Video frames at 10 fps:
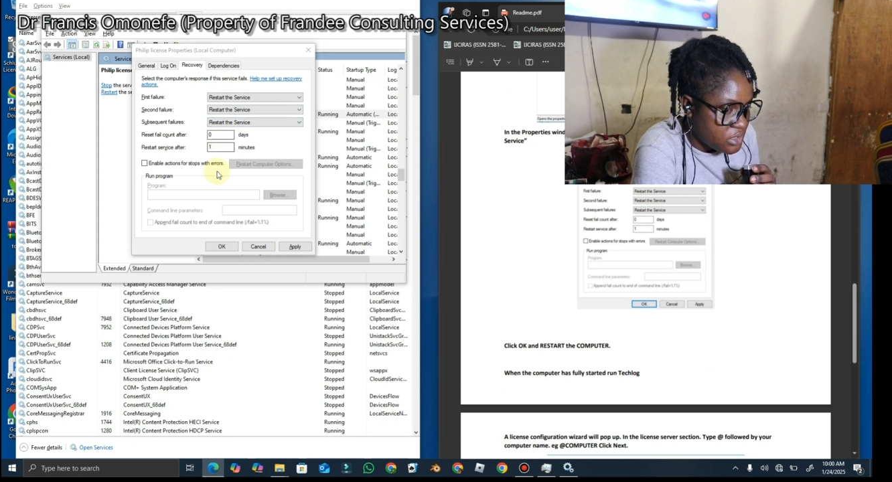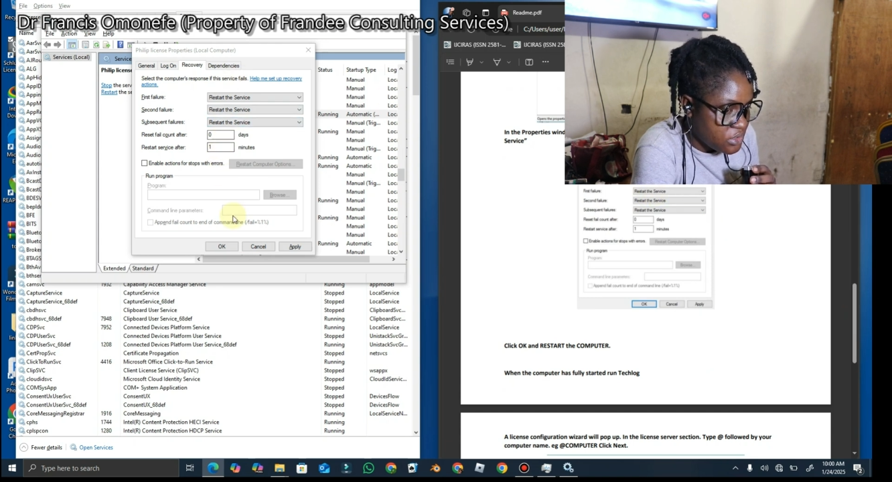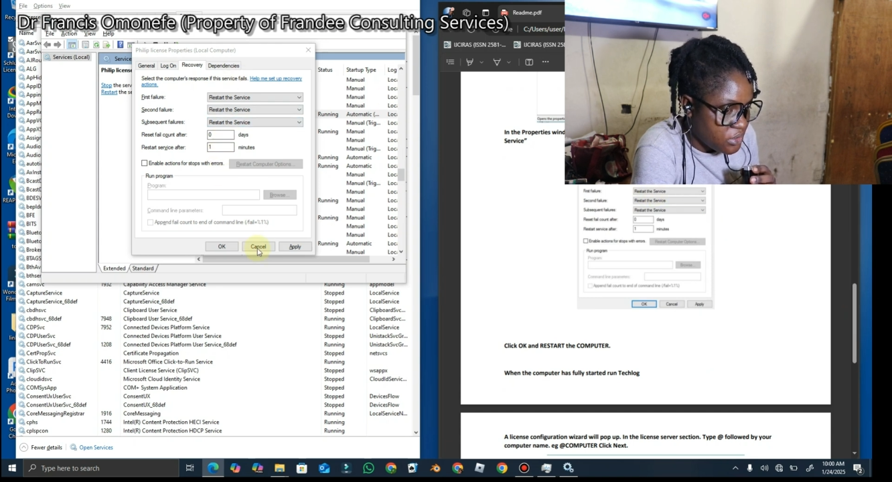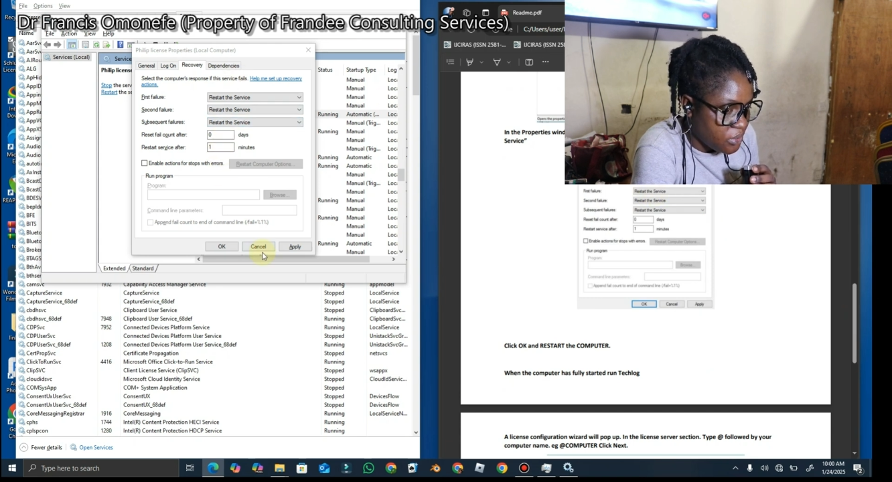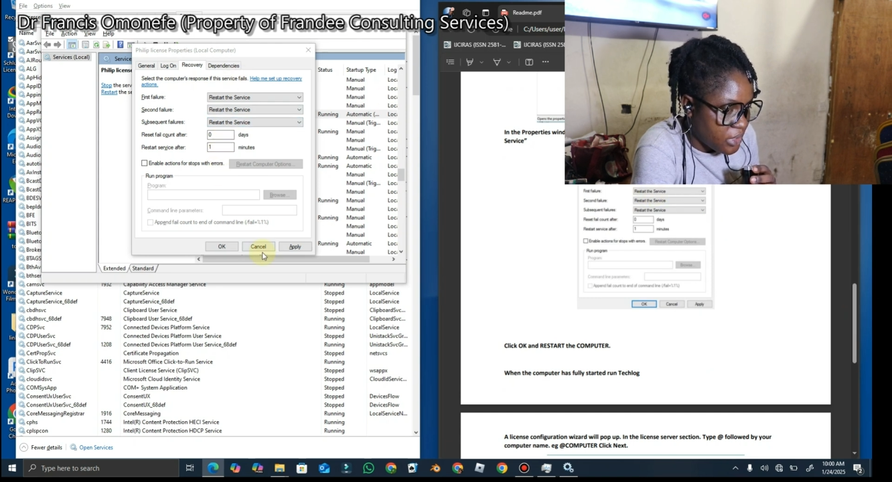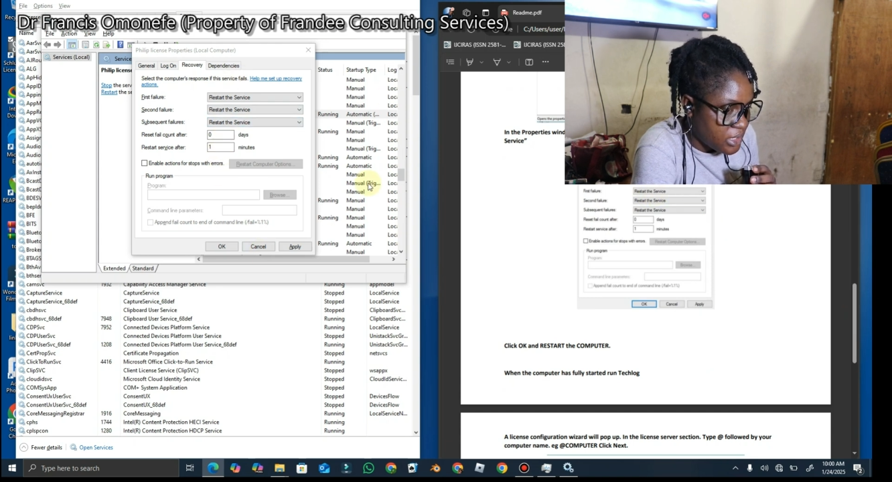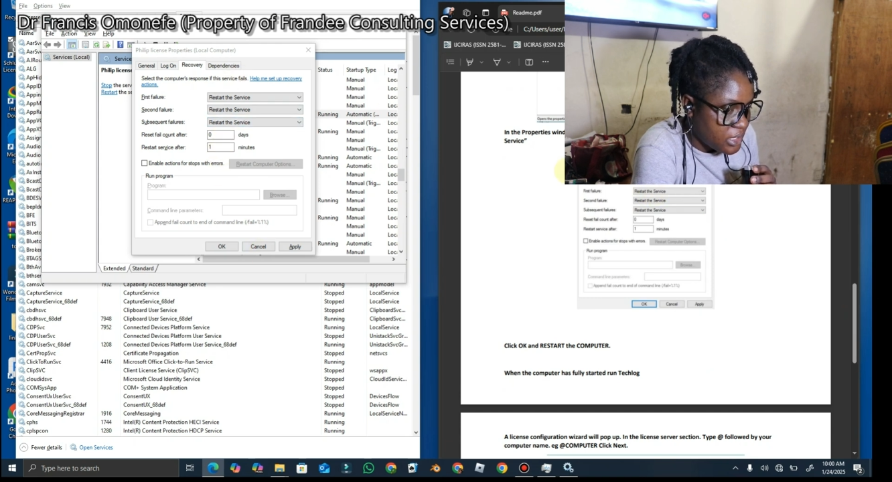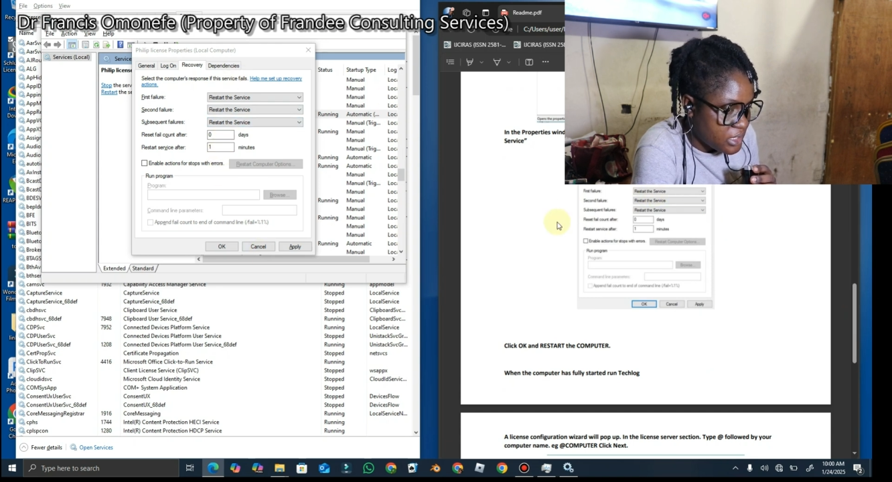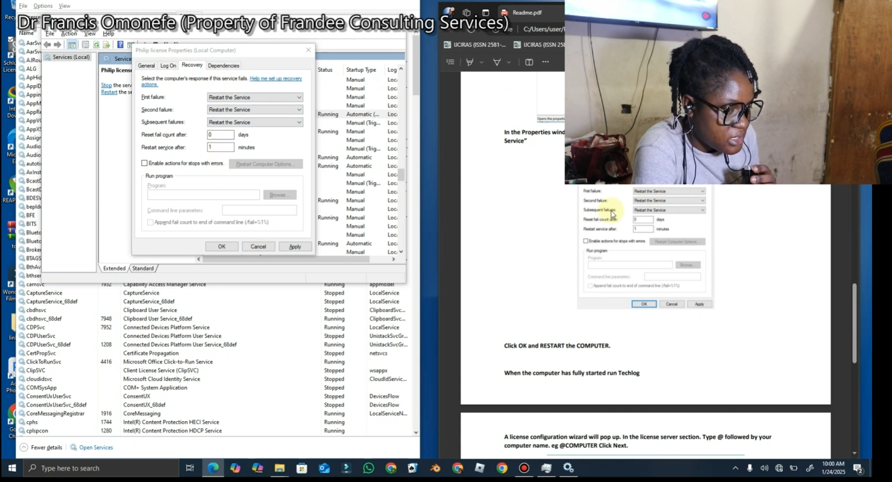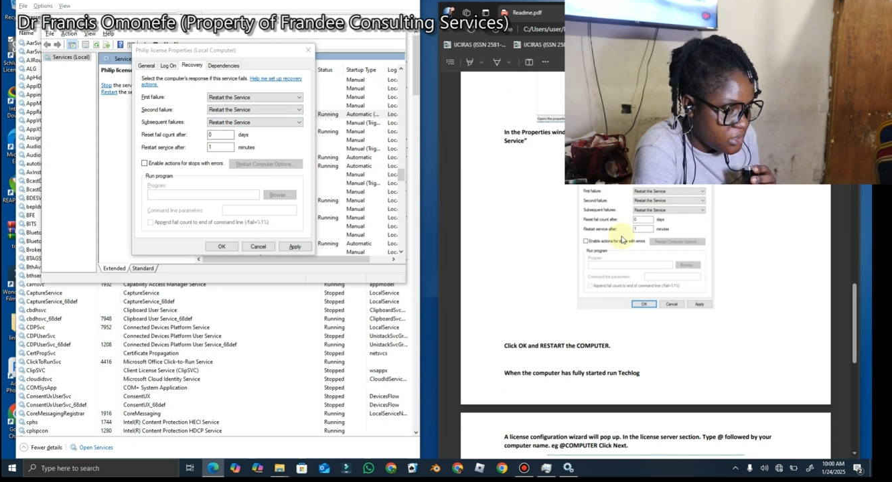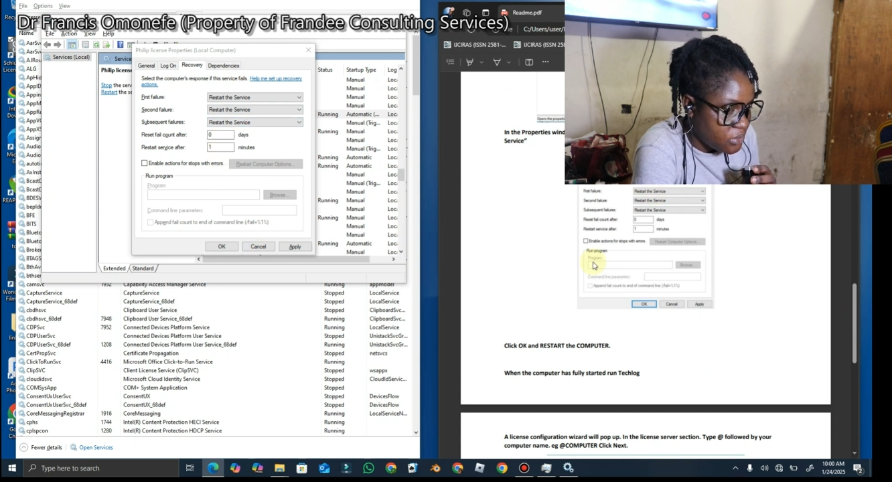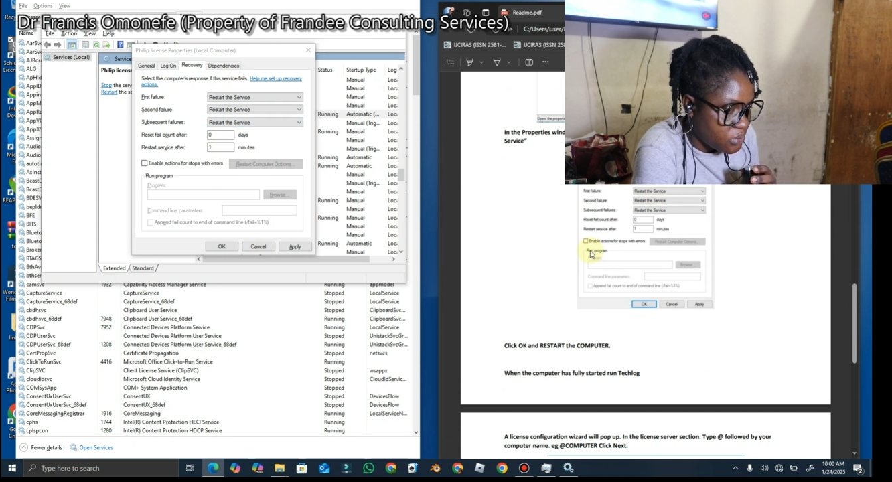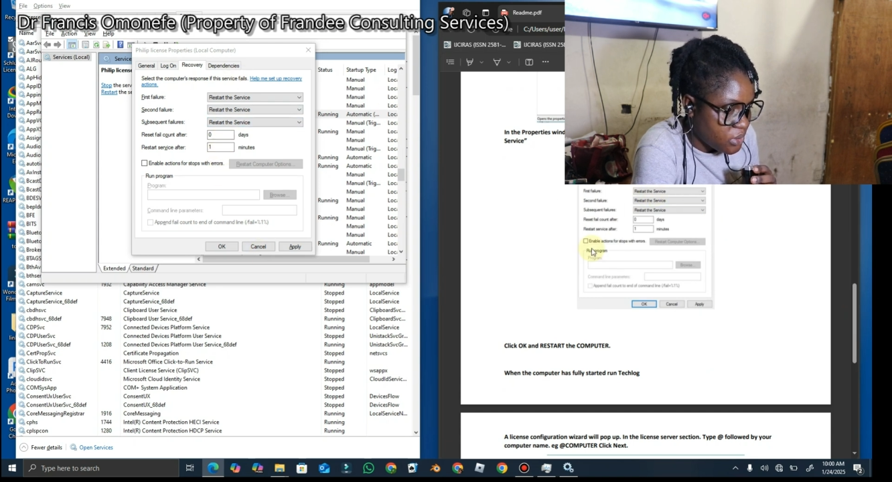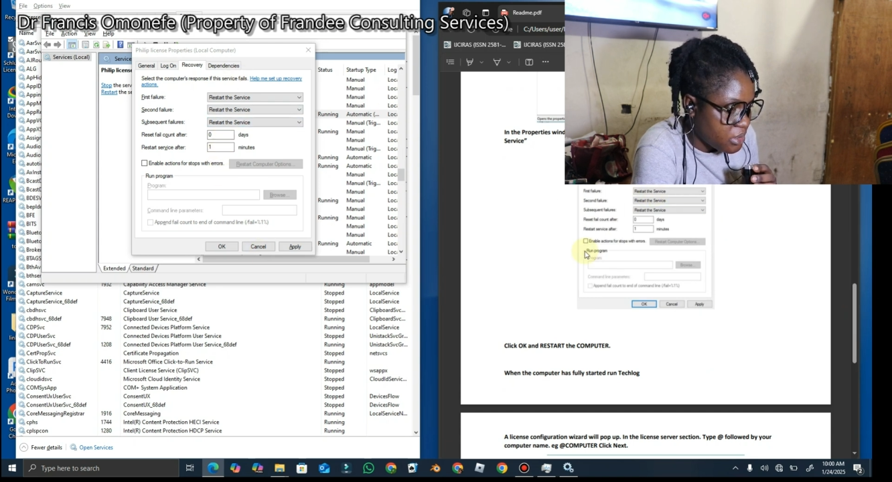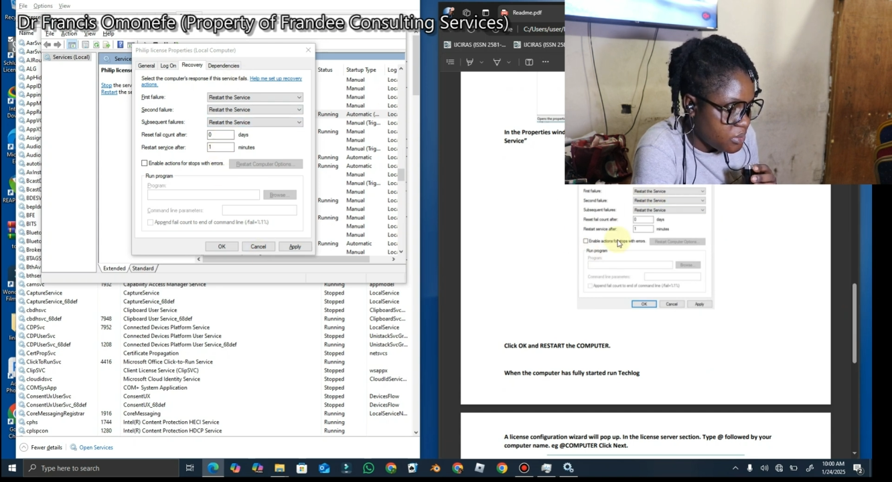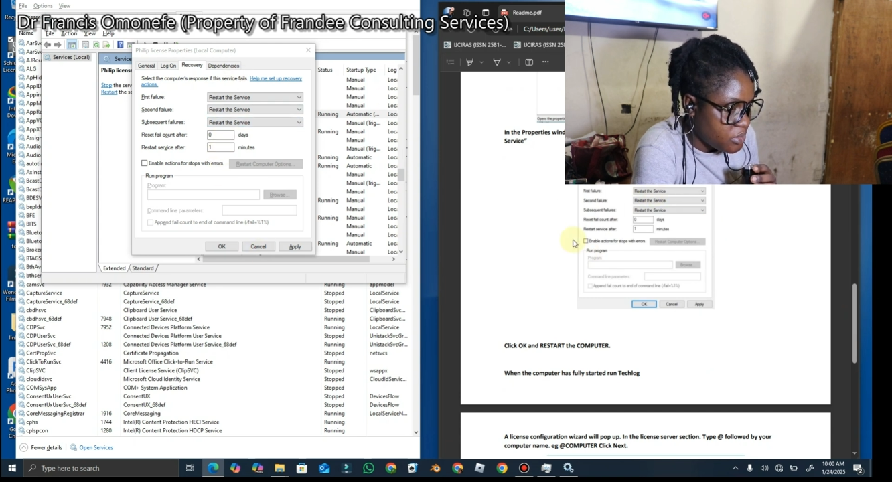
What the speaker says: 01. I think our